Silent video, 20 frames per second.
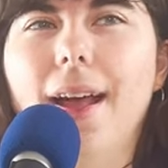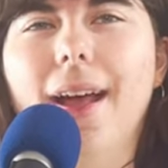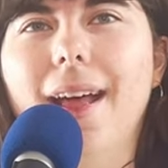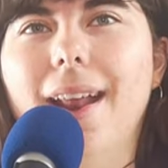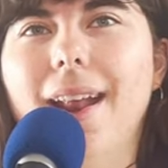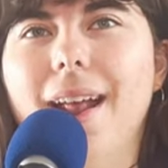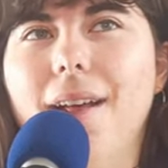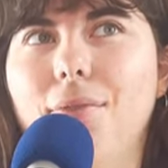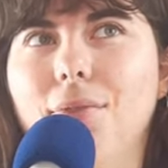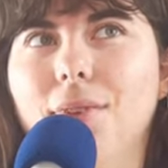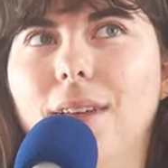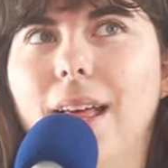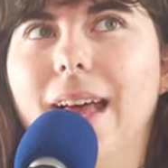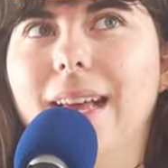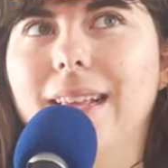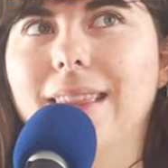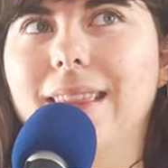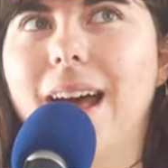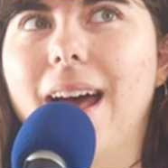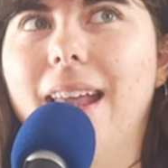And I feel
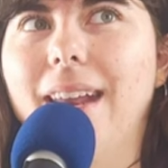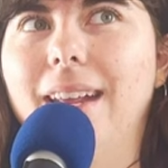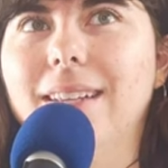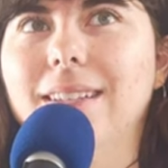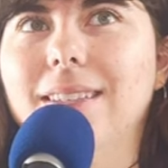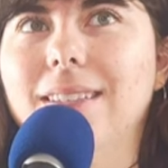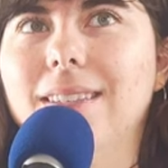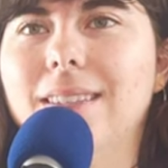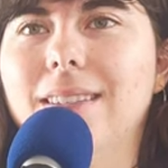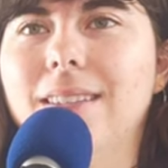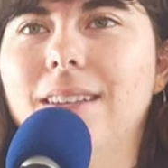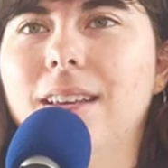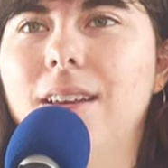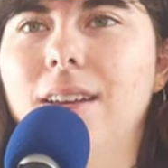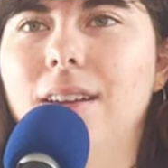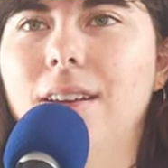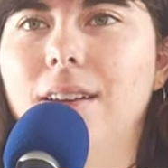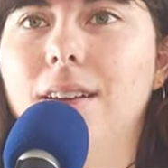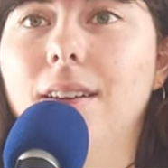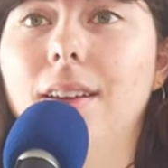like that is,
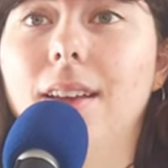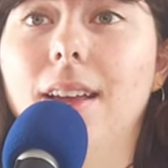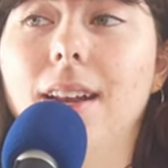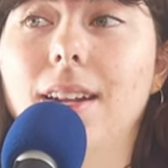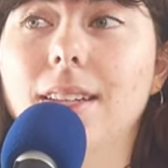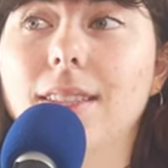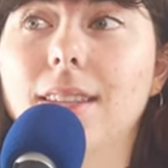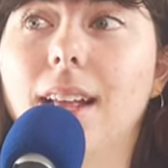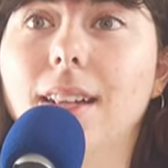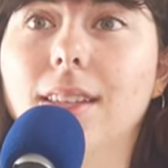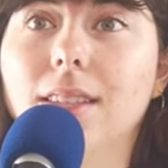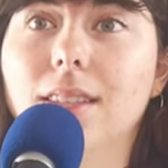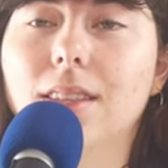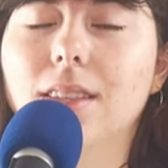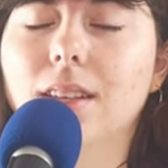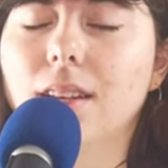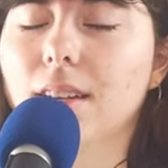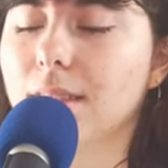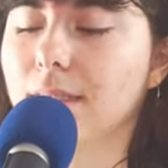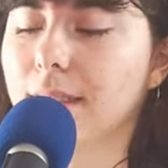in a sense,
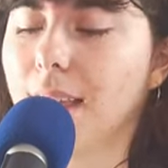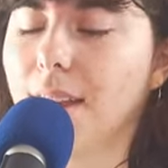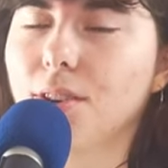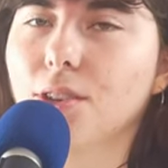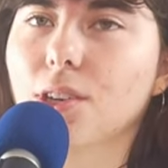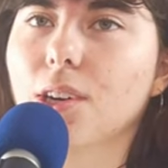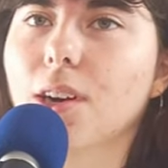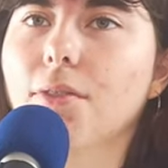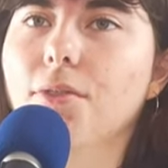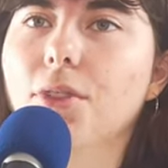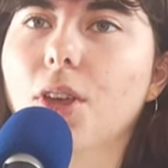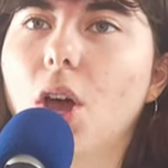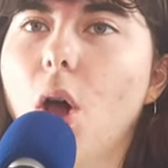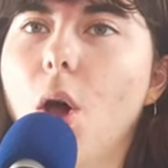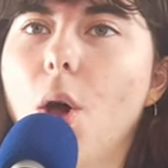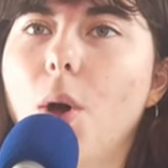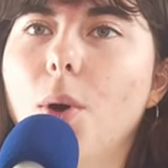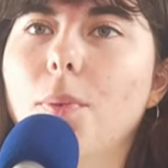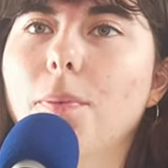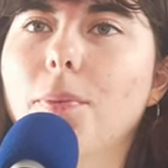the center of the
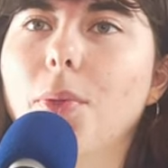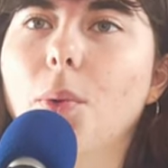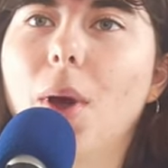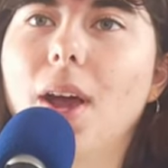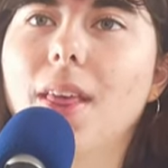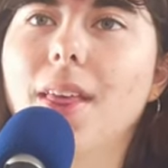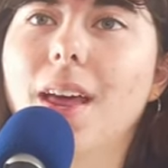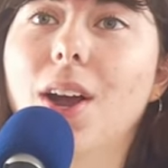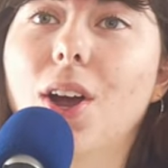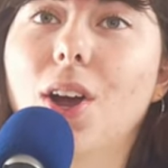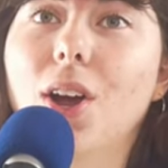home, the way that a